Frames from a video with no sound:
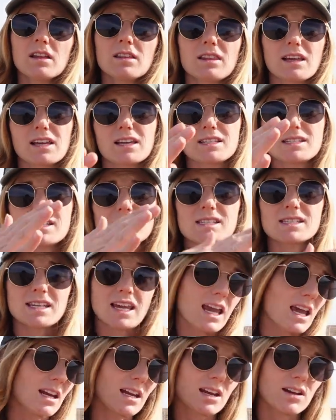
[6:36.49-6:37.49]
They can
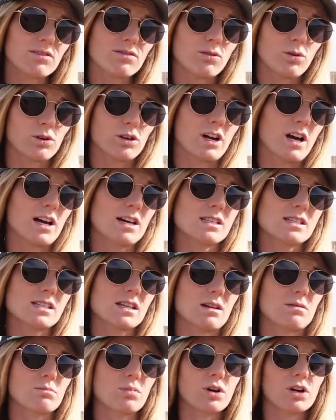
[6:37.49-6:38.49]
scan it for us
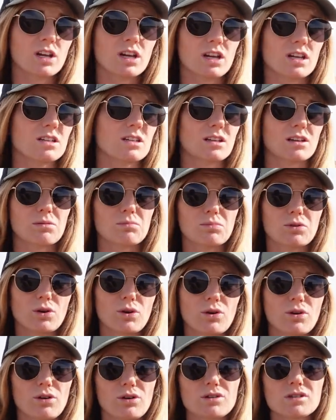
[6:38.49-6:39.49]
and put it into the
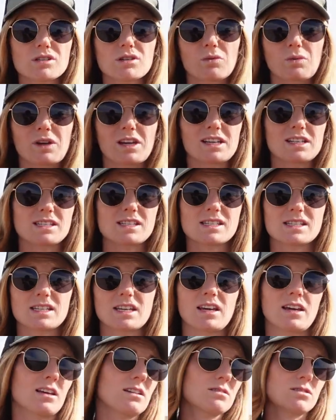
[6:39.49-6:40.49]
computer so we can
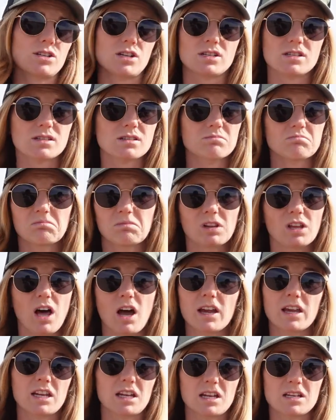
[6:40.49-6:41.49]
see it just
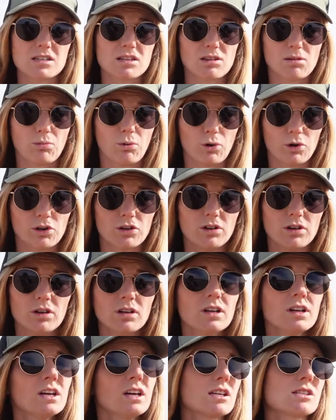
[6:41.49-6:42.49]
logging into the portal.
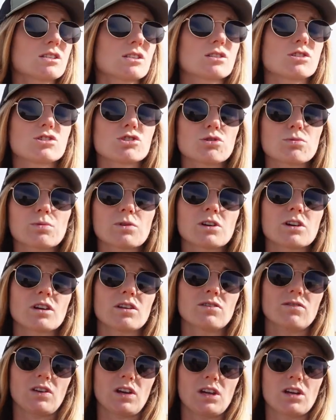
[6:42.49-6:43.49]
It's a super
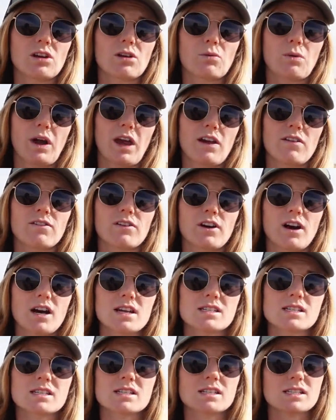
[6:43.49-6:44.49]
convenient way for
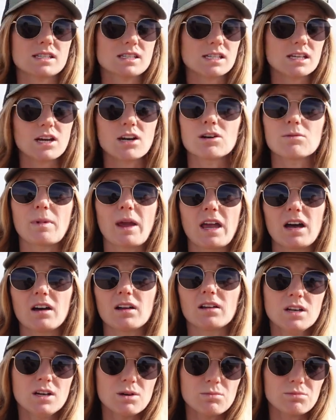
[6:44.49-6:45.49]
us to see our
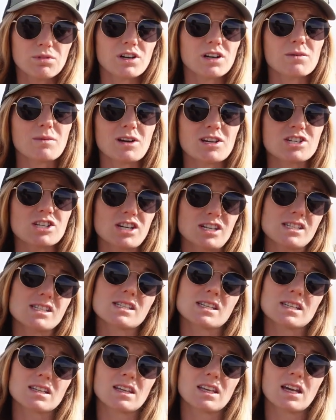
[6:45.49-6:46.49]
mail pretty much
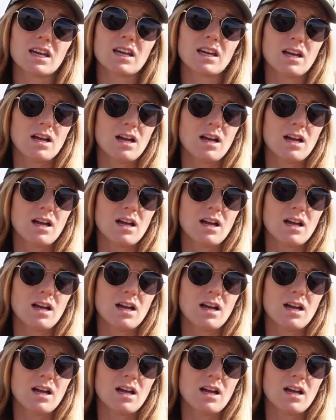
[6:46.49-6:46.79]
instantly.